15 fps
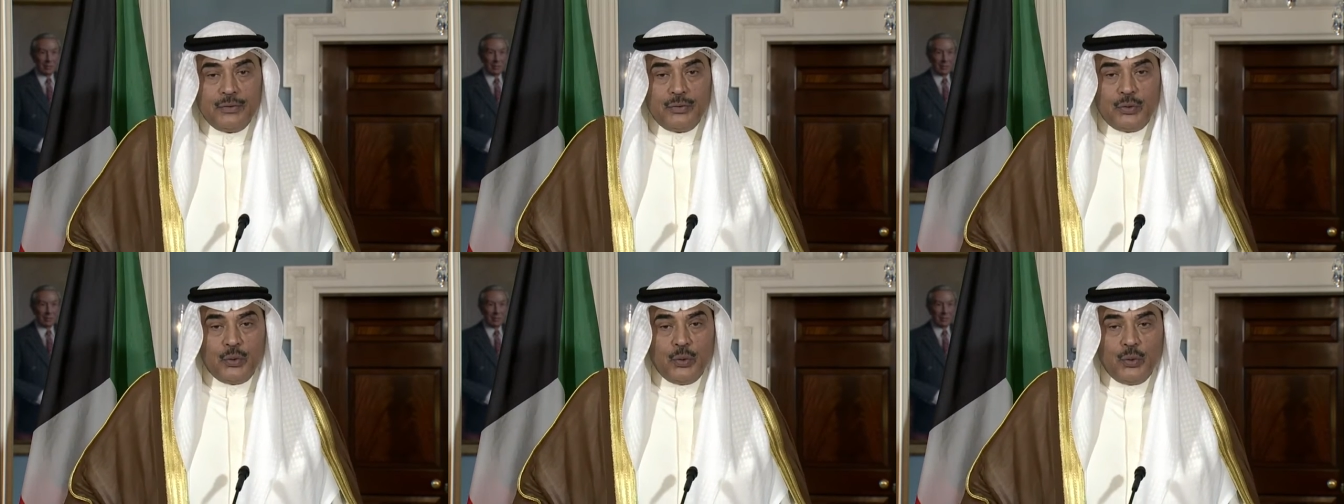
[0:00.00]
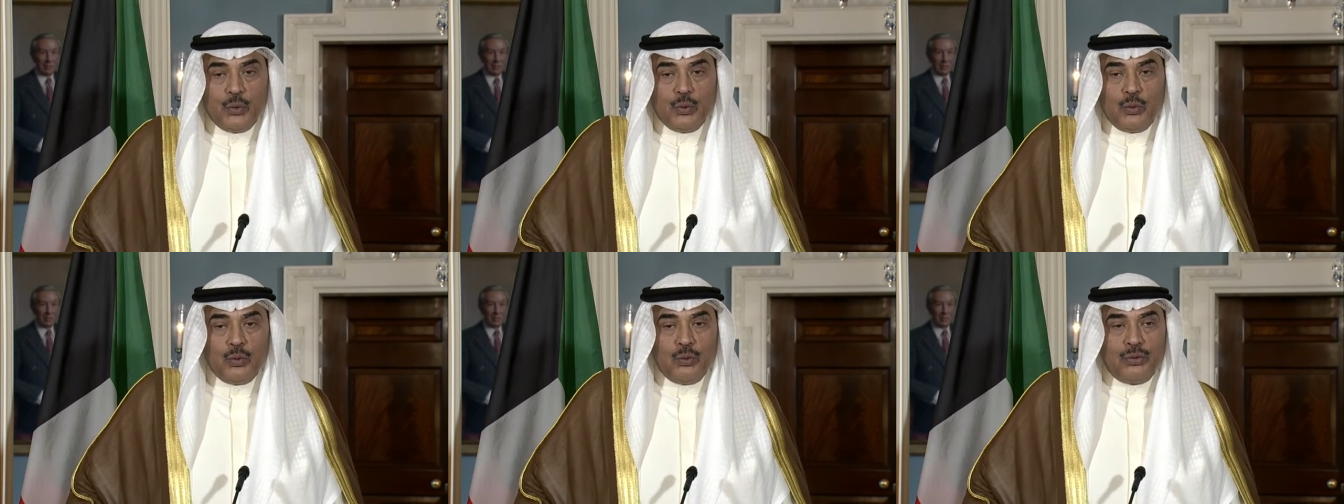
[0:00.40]

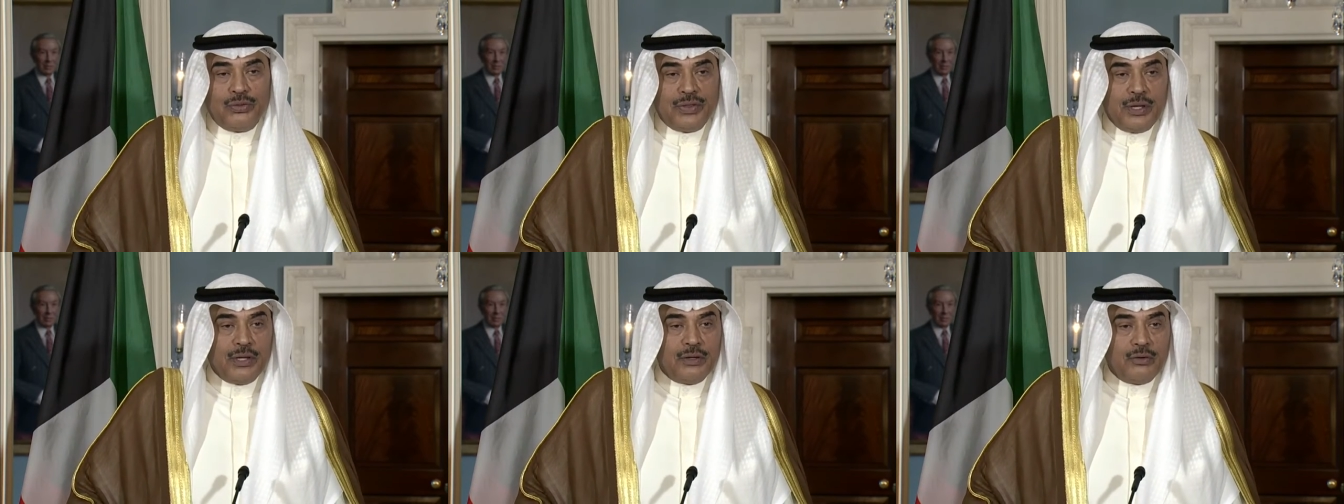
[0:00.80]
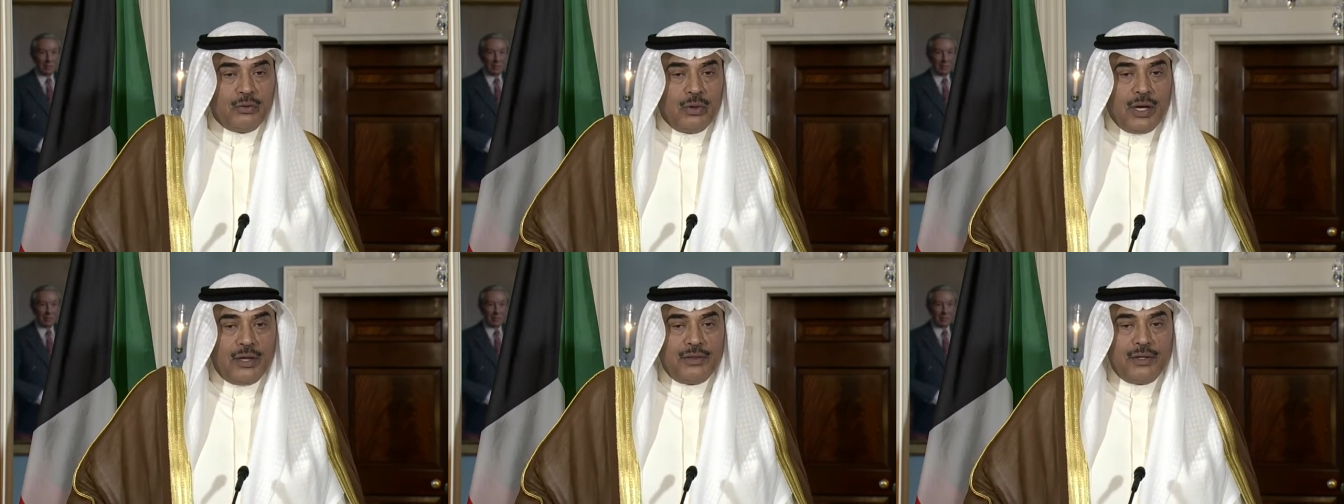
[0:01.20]
to think
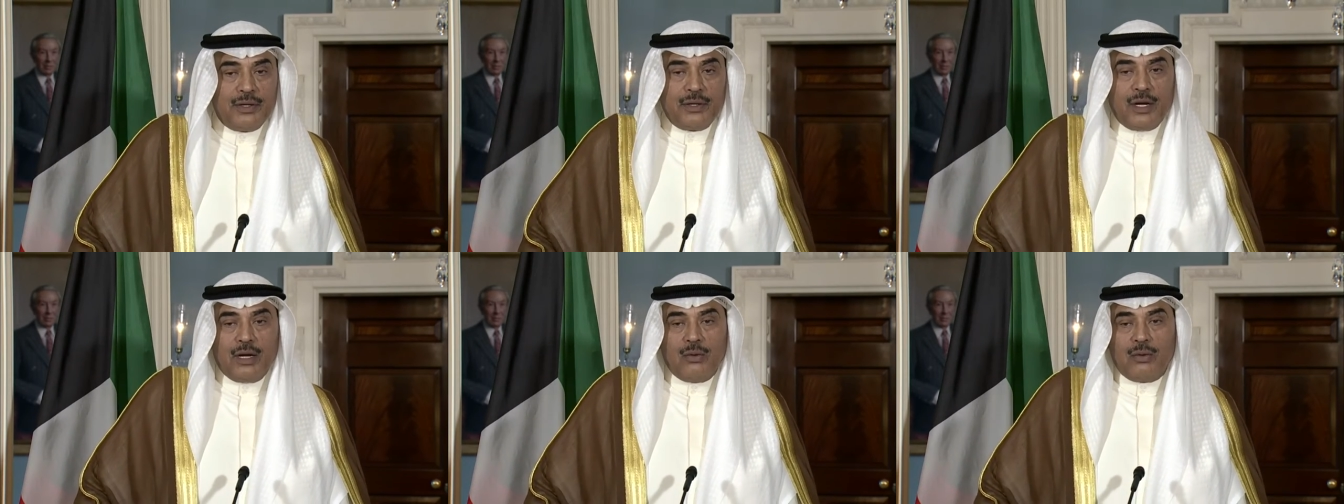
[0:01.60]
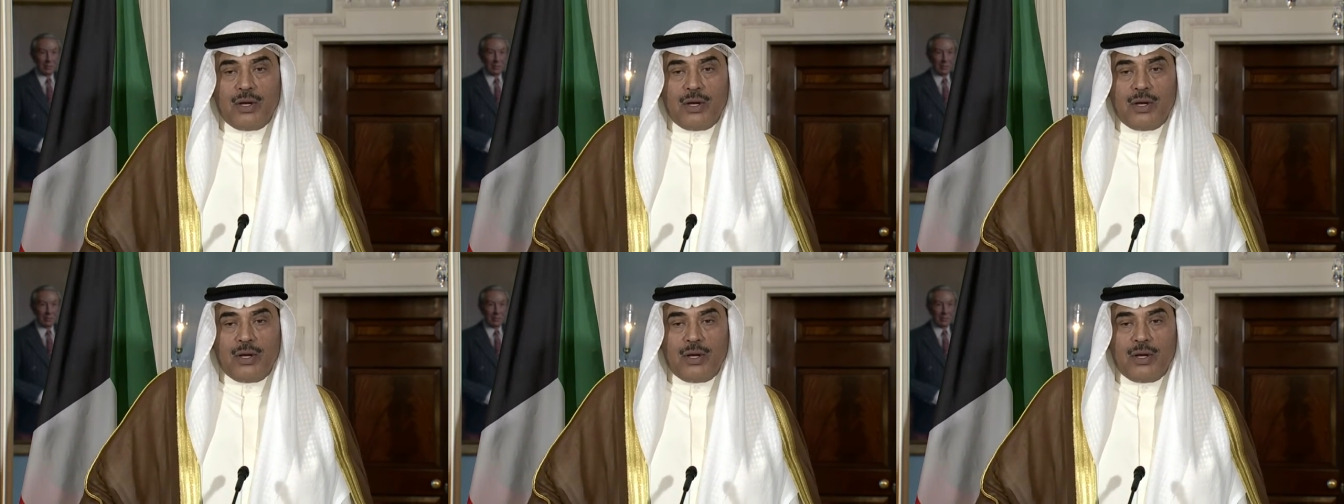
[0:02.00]
together how